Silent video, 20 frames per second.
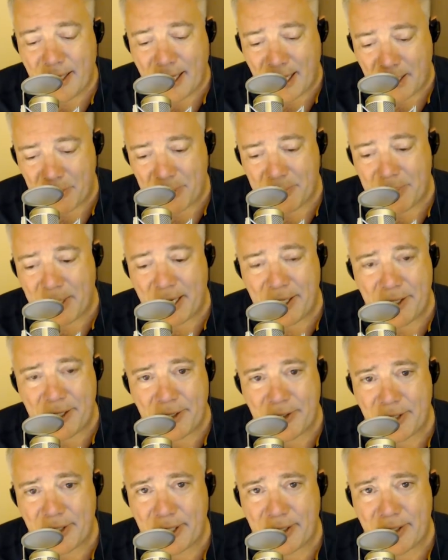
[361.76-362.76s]
I will buy
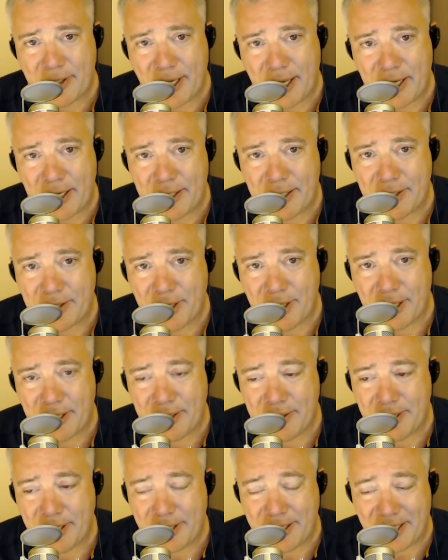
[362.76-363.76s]
this thing sight unseen.
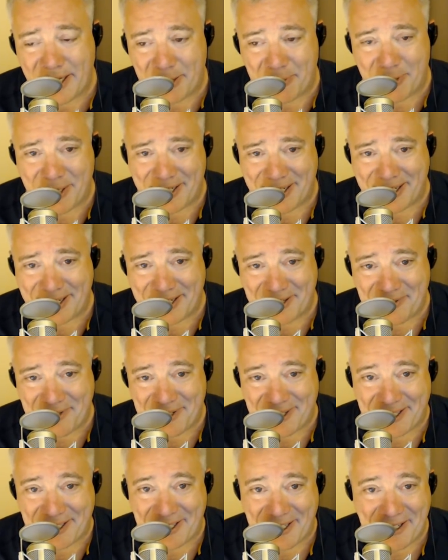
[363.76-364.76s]
And then I went and I
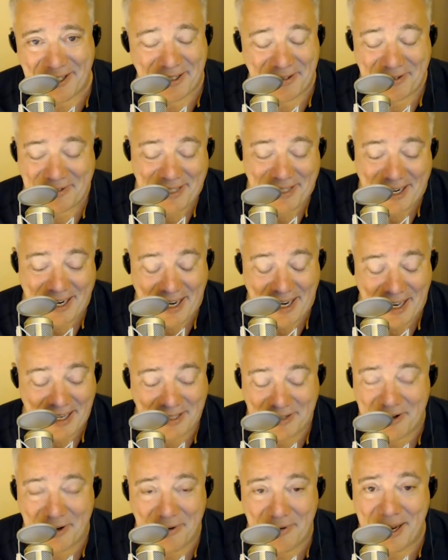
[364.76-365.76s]
configured it out, and I was like, I can't.
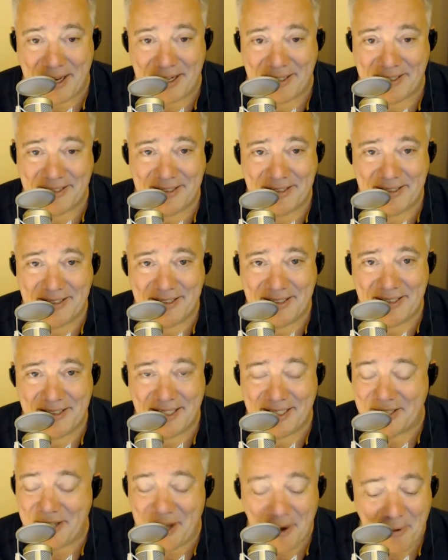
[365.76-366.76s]
There's no way. Yeah.
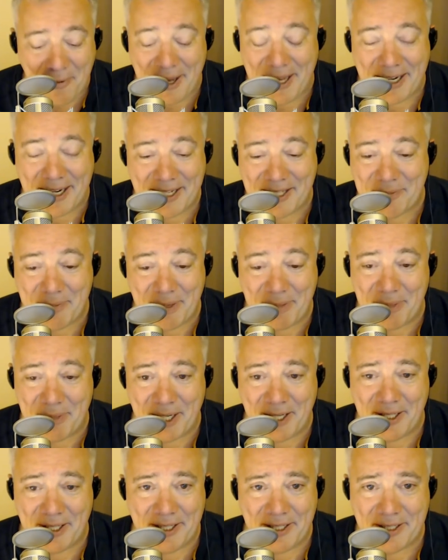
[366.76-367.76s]
There's no way I can spend
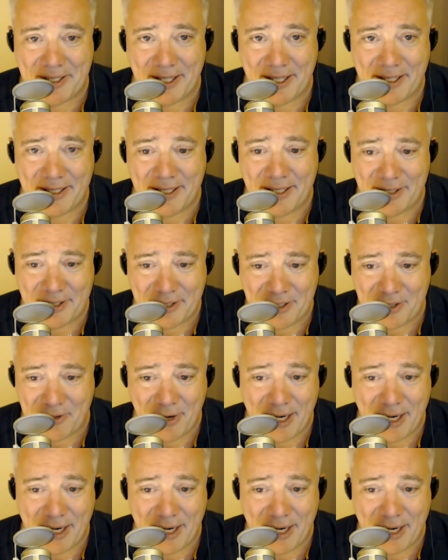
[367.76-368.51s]
money on this thing. This is